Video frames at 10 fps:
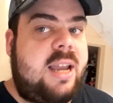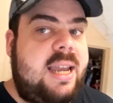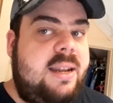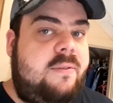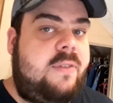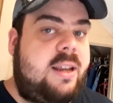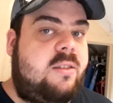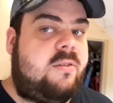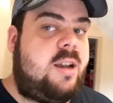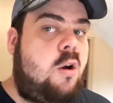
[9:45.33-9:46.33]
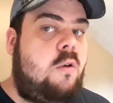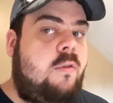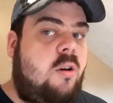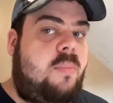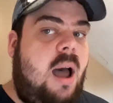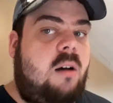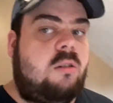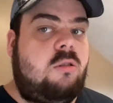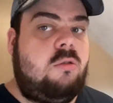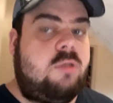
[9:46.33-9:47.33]
getting a victory over Apollo
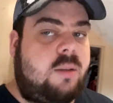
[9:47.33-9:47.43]
Crews.